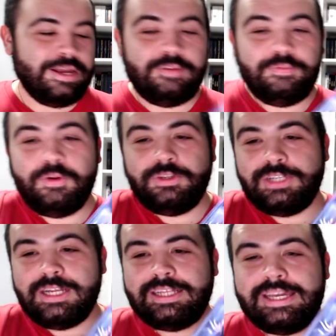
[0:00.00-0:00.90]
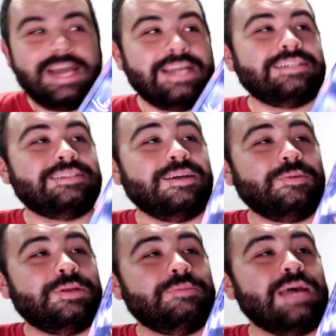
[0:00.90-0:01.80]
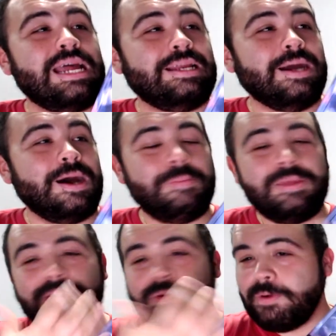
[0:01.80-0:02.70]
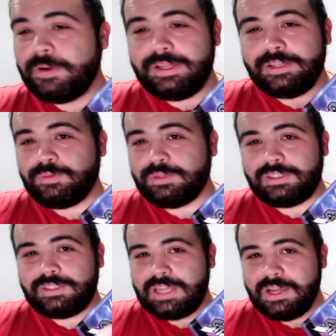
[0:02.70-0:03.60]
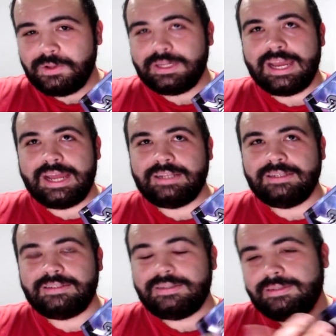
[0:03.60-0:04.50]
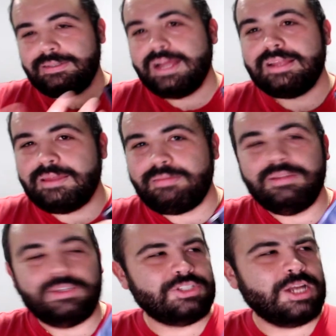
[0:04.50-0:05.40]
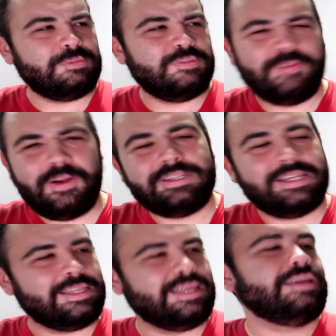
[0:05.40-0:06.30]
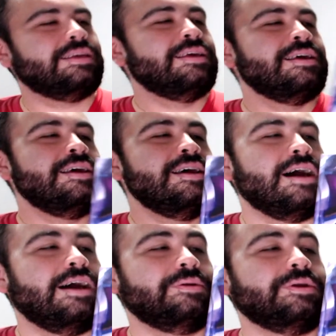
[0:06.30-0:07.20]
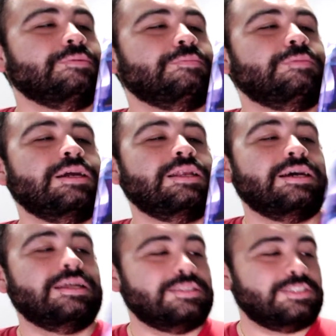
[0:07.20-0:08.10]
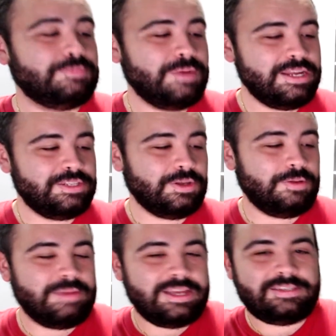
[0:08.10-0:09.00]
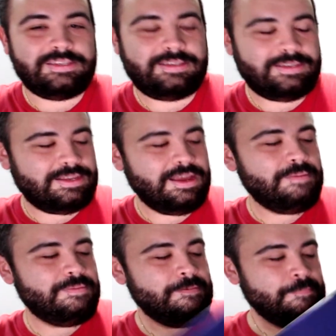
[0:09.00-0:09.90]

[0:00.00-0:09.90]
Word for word: Unfortunately, I got stuck with a bad copy. Don't worry, this was sealed, and it's, it's not the shop's fault, I think. I don't know. But uh, the spine's all messed up.